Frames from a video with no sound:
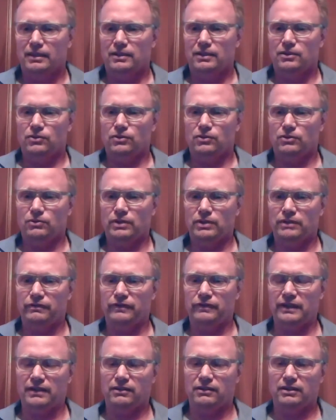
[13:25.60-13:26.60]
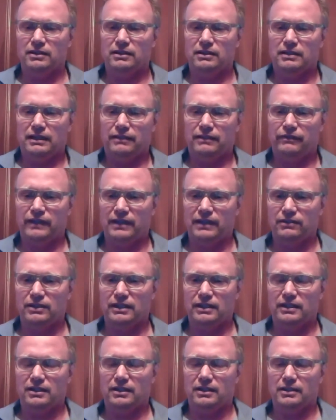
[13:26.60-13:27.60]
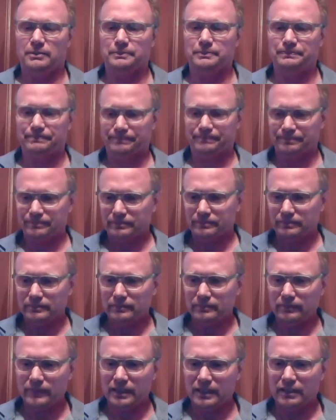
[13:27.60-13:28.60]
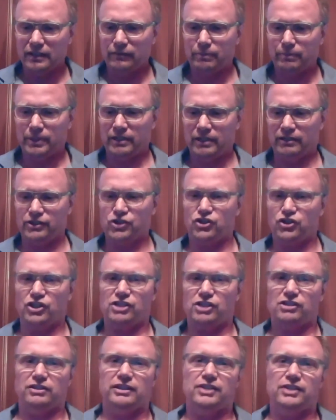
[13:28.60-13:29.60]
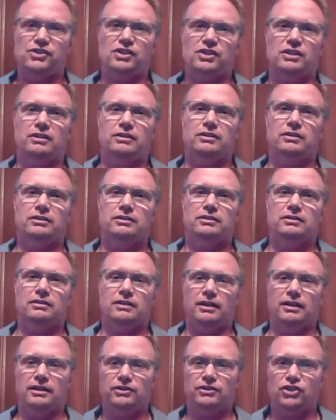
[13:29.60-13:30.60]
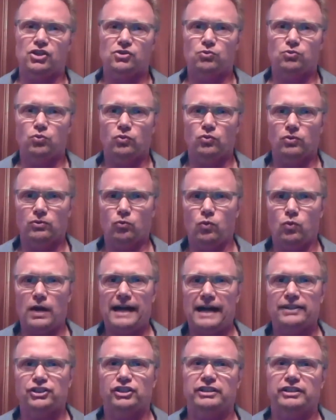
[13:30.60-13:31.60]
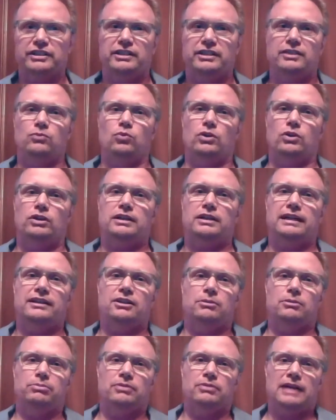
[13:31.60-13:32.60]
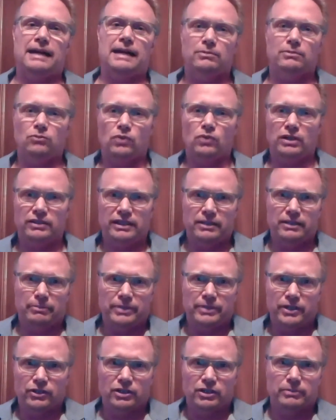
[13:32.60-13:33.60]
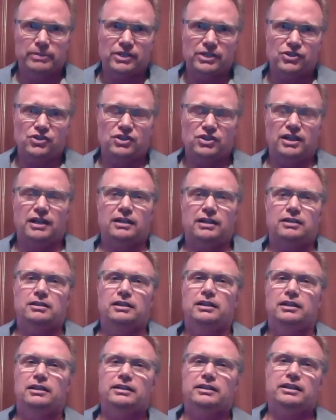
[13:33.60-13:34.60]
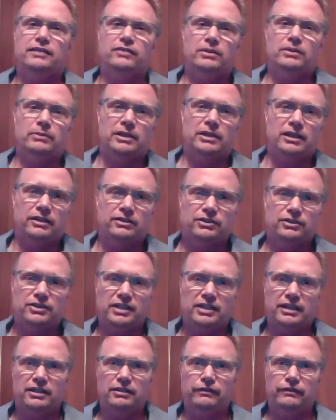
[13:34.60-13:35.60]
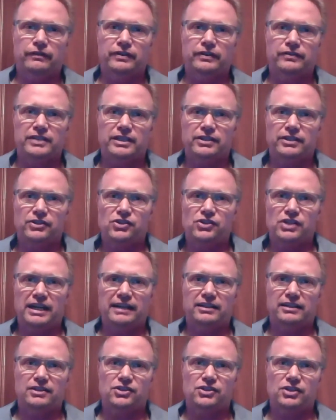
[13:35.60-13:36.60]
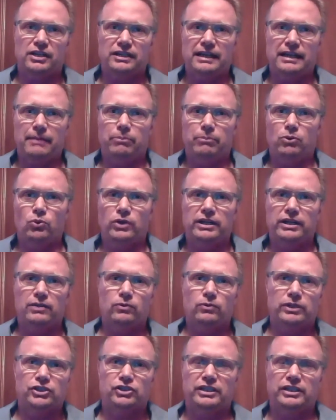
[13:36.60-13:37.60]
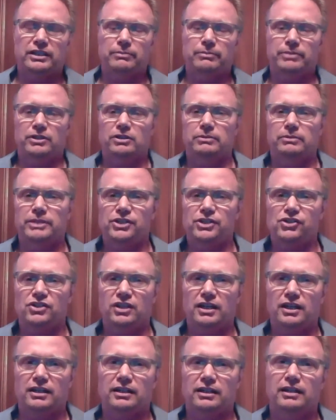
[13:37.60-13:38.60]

we found I found that um, if parents just listen, uh, just watch a kid work on their problem while they appear to be stuck, give them another 10 to 15 seconds at that point at which they appear to be stuck.